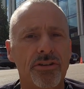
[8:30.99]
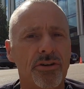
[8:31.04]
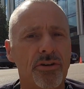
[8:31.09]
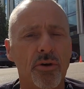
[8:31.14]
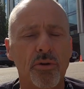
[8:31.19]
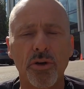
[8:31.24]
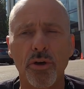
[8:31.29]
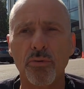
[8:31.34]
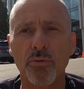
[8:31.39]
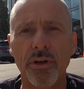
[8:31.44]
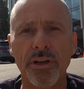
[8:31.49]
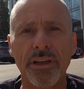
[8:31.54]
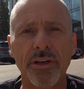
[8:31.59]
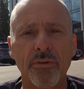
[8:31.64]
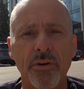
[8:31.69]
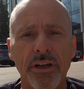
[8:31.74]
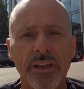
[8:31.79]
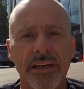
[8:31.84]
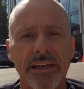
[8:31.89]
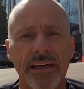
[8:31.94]
You know, they're really,
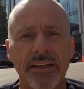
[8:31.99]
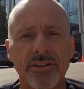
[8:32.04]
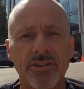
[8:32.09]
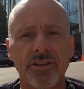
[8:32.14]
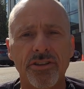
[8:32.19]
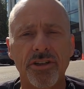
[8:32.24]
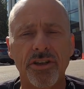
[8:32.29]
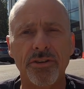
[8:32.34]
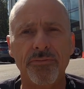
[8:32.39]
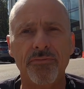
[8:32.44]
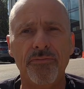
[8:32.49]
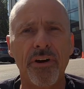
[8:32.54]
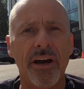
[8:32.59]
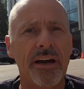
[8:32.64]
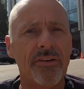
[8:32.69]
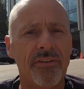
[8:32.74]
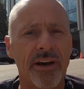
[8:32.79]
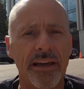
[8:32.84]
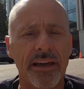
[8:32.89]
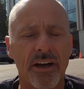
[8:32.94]
really interested,
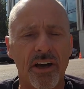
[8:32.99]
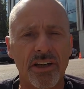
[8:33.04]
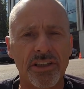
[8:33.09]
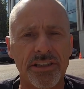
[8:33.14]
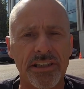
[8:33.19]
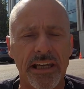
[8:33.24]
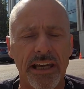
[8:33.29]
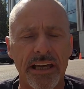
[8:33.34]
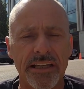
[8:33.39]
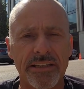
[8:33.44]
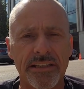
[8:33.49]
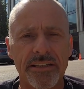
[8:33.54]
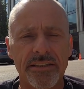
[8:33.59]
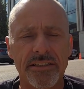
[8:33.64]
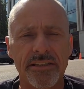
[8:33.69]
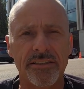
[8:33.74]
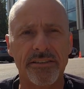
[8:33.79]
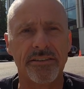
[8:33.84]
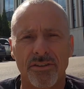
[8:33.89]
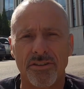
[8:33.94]
very, very
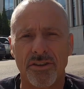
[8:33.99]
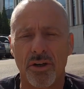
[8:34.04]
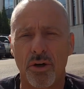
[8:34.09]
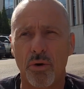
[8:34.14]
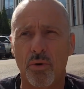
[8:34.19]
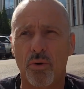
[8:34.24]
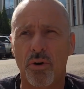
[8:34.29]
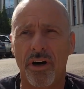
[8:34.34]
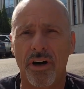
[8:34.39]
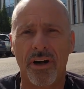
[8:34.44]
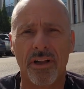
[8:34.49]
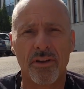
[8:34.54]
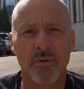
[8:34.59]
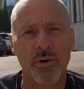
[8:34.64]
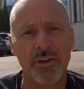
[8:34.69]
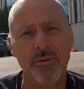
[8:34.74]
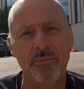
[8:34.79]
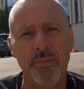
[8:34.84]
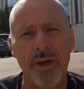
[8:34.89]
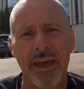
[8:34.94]
conscientious. So I'll
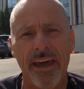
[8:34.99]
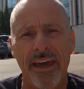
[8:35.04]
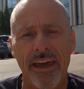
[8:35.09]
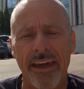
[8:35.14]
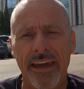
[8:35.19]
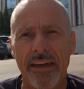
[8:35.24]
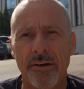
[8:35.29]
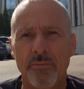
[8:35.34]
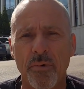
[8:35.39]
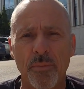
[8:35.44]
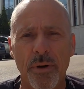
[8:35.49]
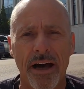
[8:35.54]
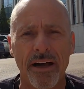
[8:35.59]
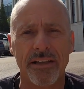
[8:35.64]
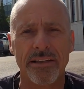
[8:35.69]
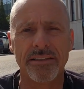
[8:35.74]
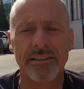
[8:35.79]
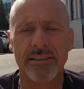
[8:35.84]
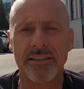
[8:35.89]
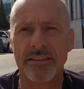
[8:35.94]
go in and pay my
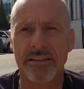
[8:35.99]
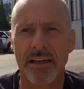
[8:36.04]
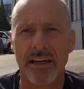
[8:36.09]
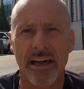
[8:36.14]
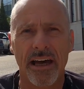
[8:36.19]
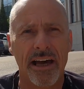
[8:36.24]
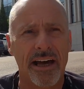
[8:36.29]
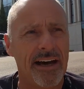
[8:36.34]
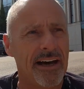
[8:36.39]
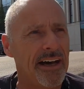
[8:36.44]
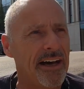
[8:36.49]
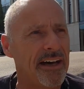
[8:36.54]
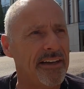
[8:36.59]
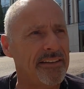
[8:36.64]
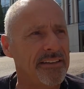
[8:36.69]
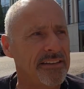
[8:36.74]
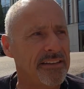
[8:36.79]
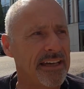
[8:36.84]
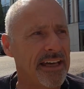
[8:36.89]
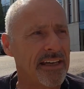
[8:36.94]
balance,
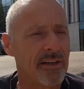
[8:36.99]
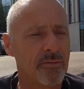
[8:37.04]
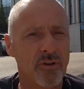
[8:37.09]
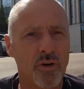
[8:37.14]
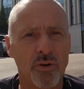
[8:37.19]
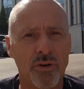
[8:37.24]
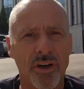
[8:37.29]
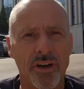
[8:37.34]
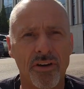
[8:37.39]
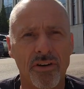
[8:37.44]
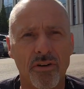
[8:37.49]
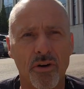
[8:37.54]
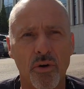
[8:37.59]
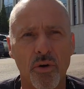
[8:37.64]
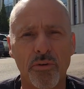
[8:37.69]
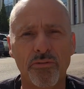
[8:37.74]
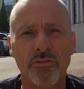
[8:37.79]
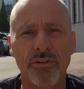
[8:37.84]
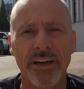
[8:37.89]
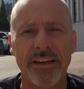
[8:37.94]
and then I'm gonna
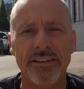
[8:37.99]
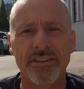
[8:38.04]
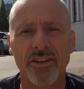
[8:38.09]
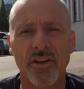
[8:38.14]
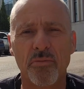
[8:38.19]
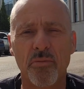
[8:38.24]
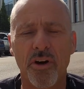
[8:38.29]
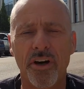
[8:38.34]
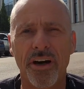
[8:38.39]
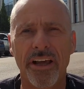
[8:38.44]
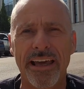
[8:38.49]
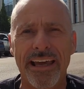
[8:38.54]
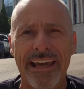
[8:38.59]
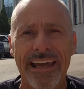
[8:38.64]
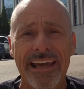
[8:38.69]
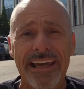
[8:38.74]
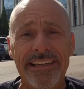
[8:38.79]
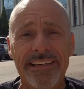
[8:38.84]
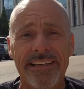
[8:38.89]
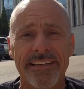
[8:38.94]
go and find somewhere to
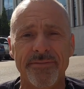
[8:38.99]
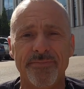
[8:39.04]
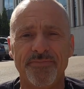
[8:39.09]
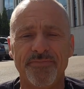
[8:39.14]
eat,